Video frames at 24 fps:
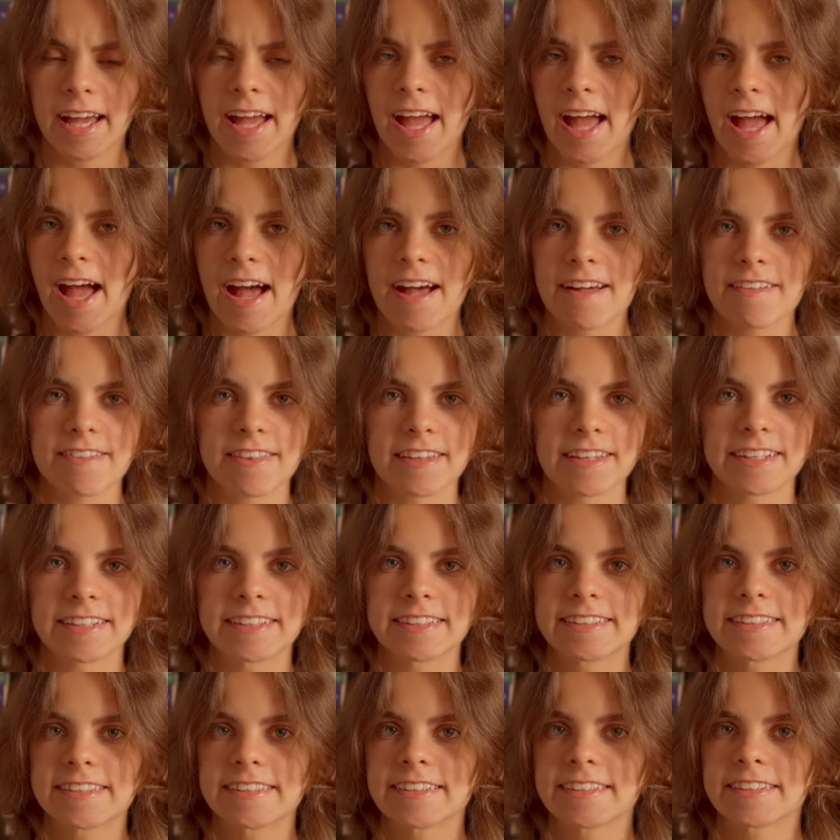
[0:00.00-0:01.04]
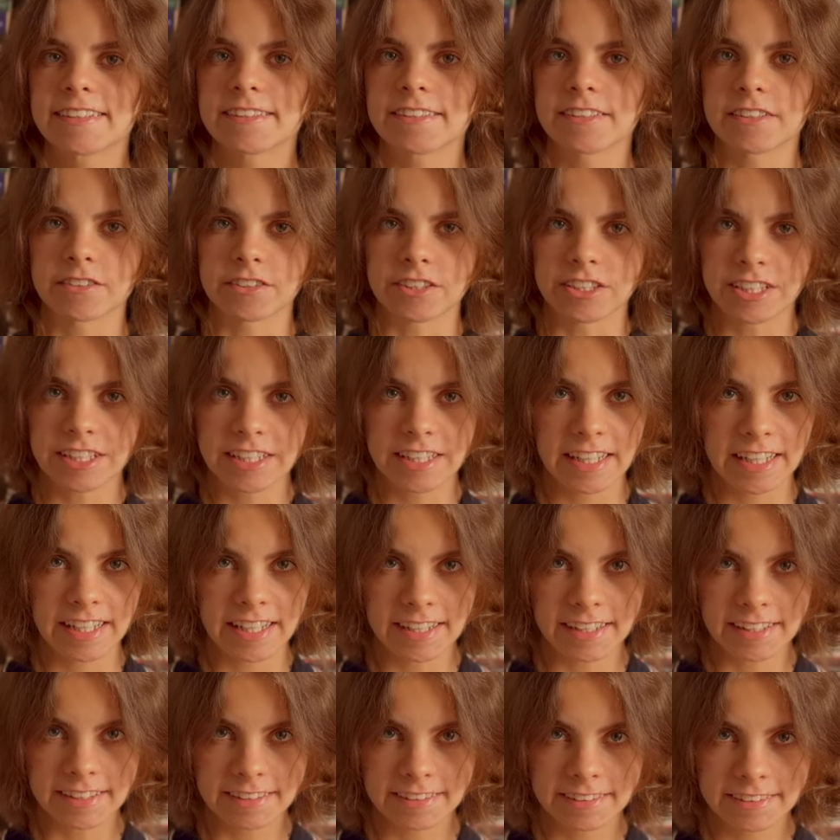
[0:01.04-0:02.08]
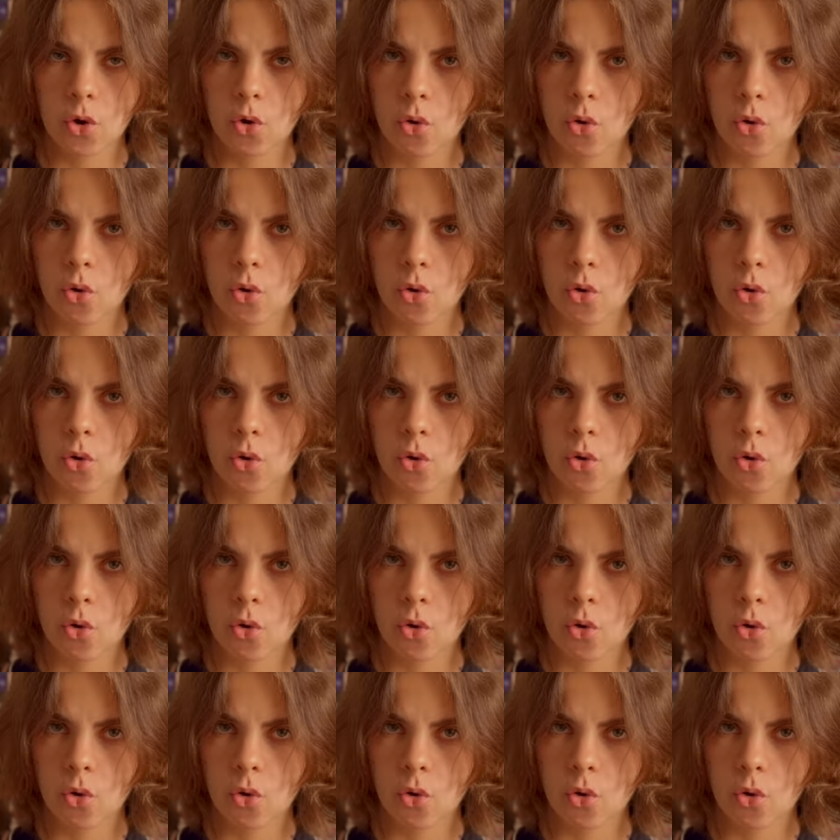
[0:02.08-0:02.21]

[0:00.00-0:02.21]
Athens, Sardinia,